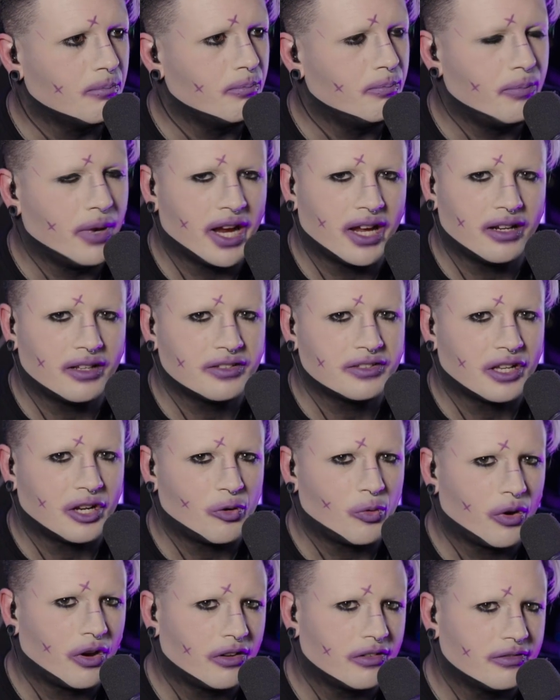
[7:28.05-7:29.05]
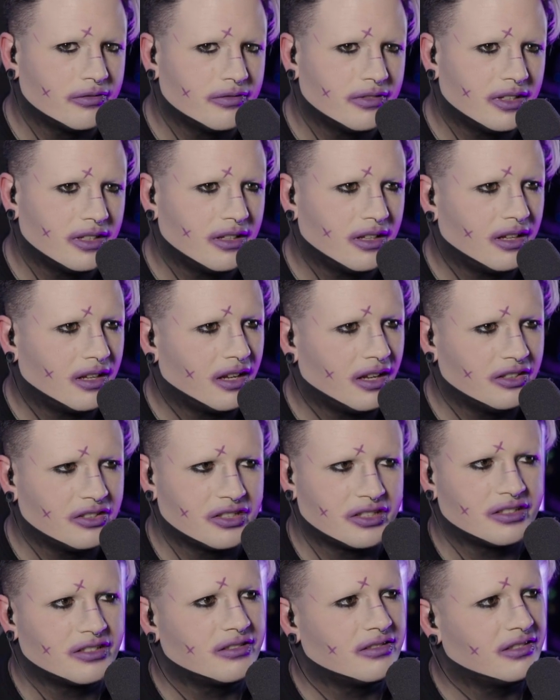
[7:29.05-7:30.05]
Barely said a word. He
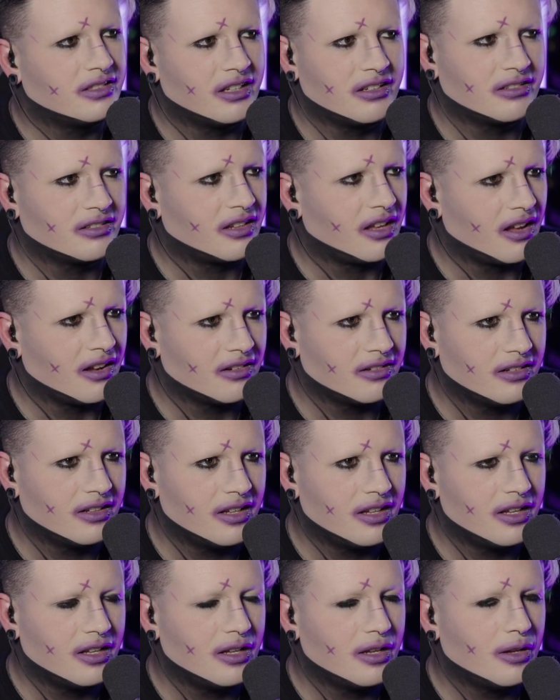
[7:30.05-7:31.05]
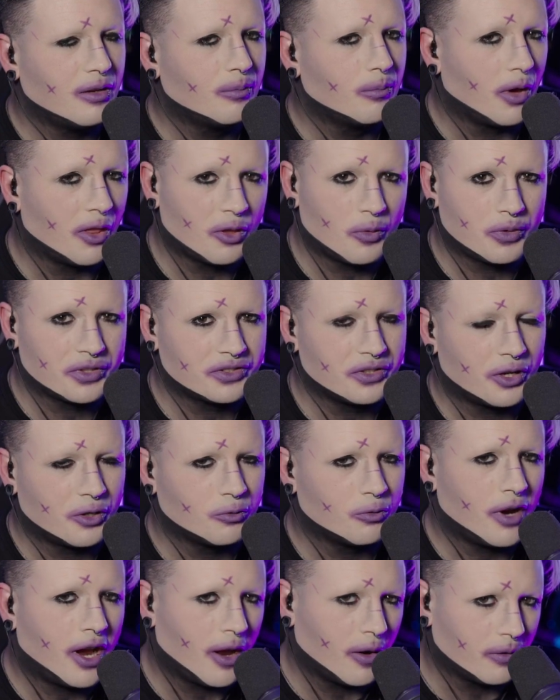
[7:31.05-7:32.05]
just didn't care. Mother was not
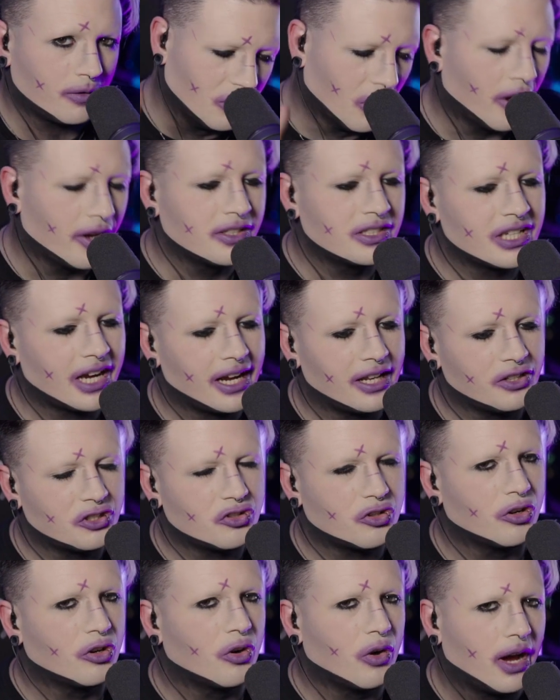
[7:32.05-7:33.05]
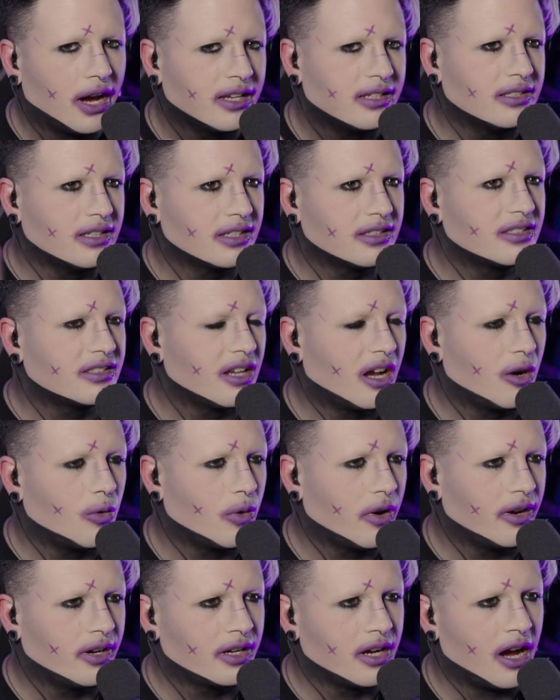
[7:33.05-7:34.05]
around. Not entirely true. I did start
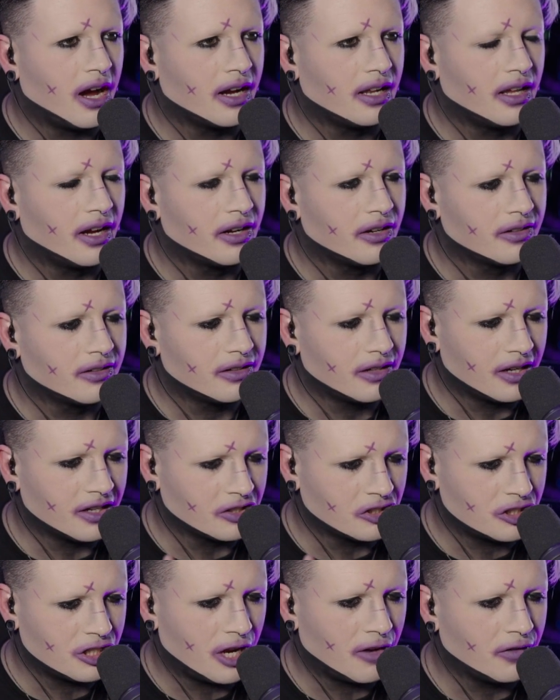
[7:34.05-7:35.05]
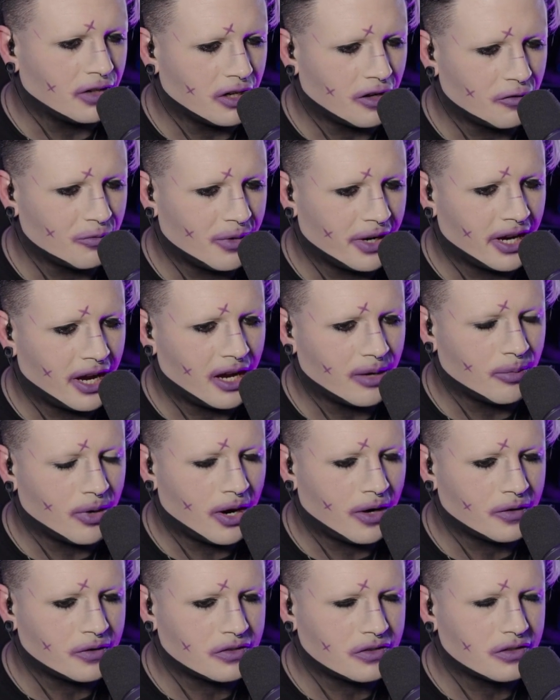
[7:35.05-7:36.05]
wearing eyeliner and shaving off my
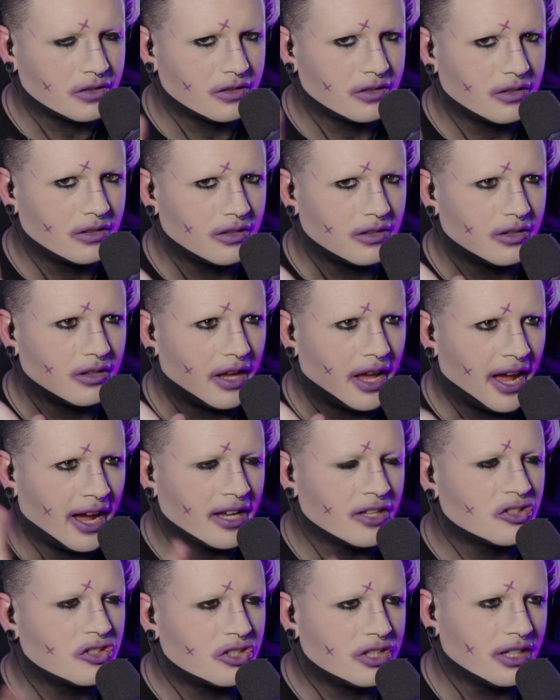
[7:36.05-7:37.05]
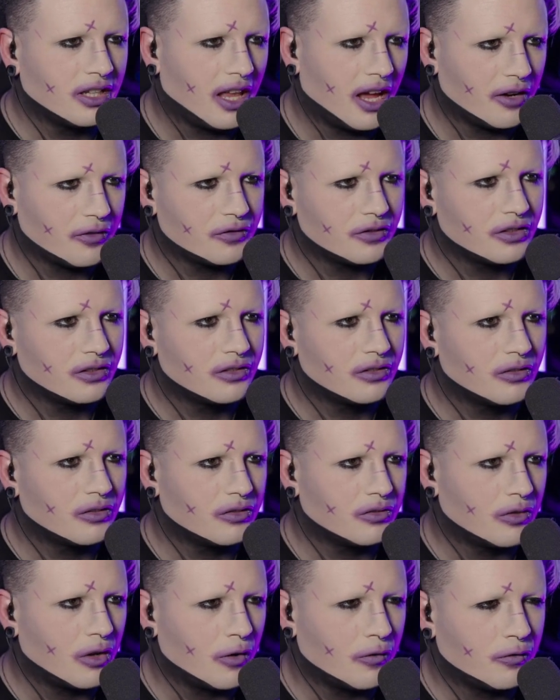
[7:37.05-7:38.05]
eyebrows as she left,
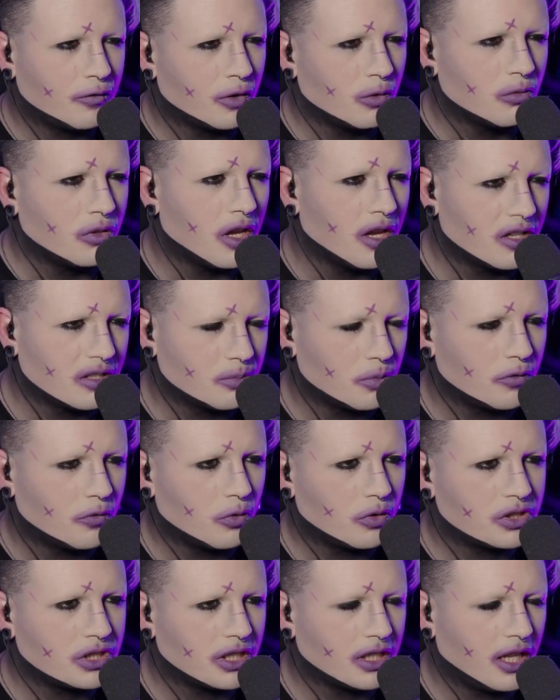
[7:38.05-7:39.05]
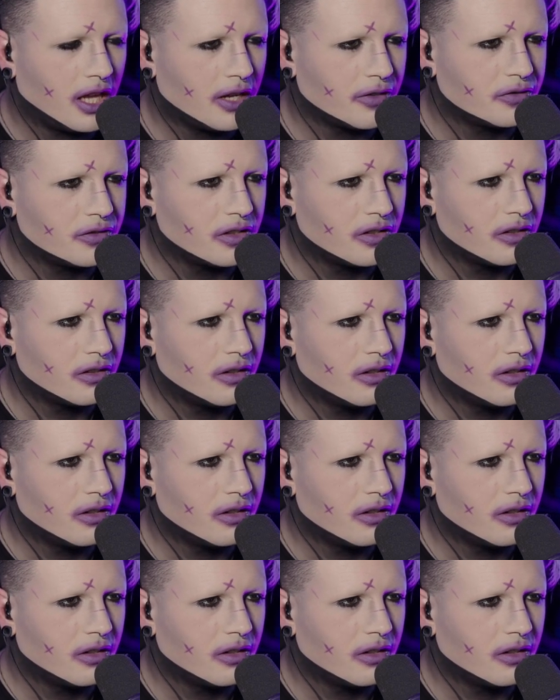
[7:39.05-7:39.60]
a few years before she left.